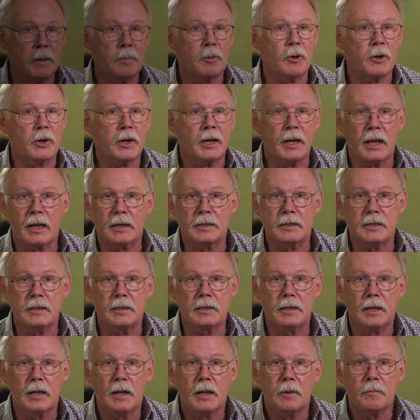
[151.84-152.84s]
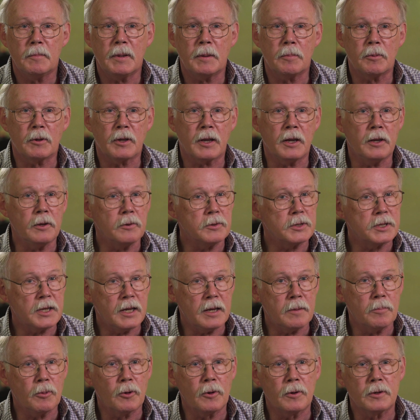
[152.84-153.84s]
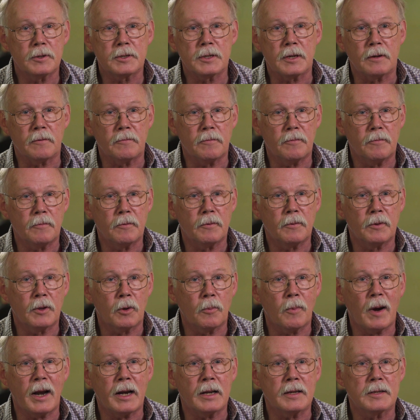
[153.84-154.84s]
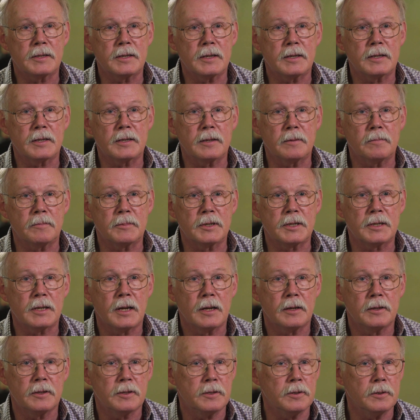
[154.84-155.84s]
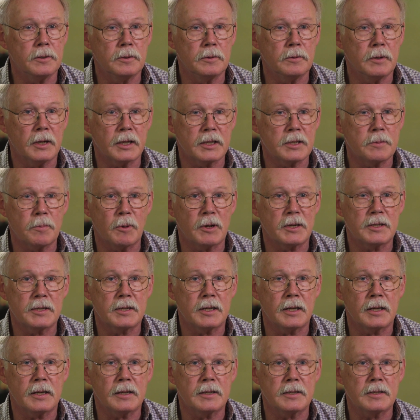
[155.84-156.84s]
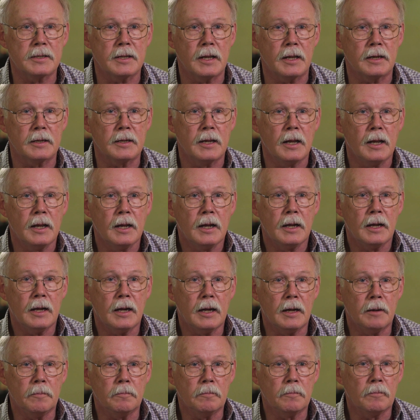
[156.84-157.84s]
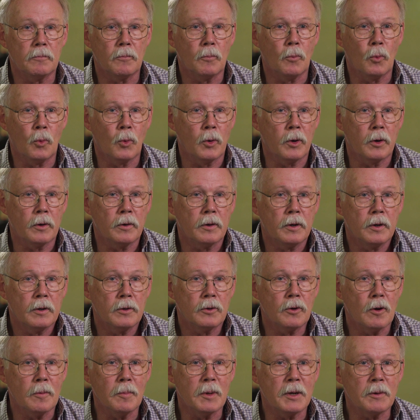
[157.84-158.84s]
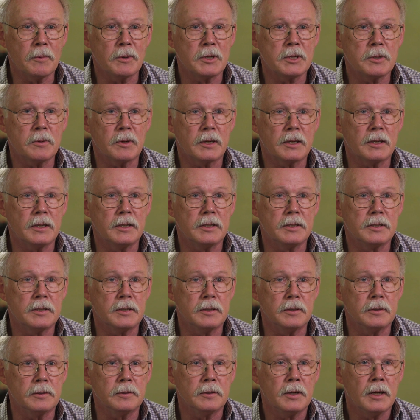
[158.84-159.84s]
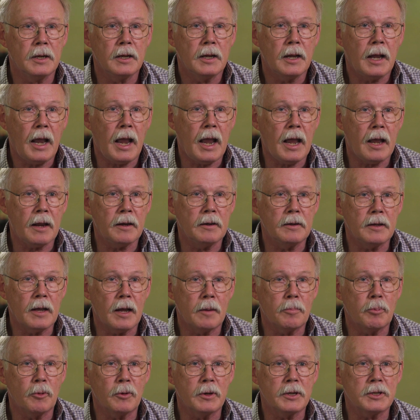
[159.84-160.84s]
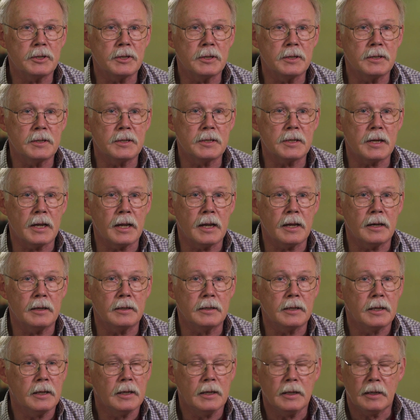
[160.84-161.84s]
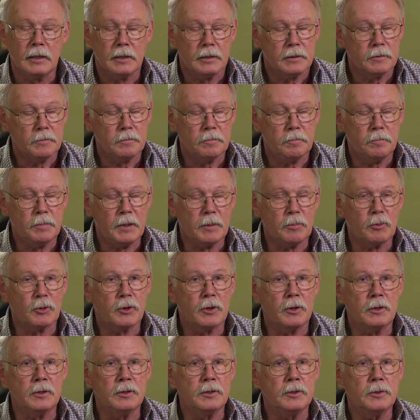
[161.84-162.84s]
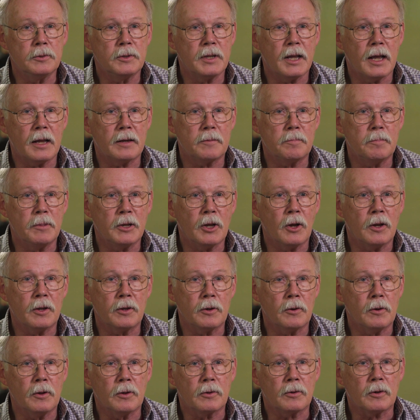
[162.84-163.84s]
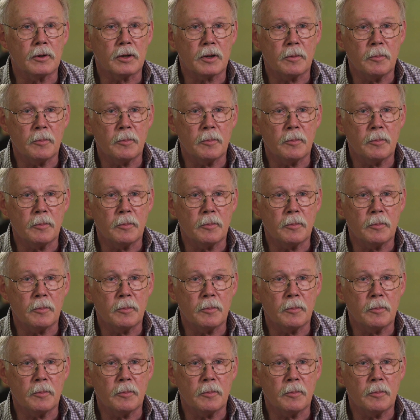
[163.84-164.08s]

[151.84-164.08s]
People are connected. People can use keyboards and their writing systems to express things that um, were normally restricted to hand operations, and people couldn't do that beyond their local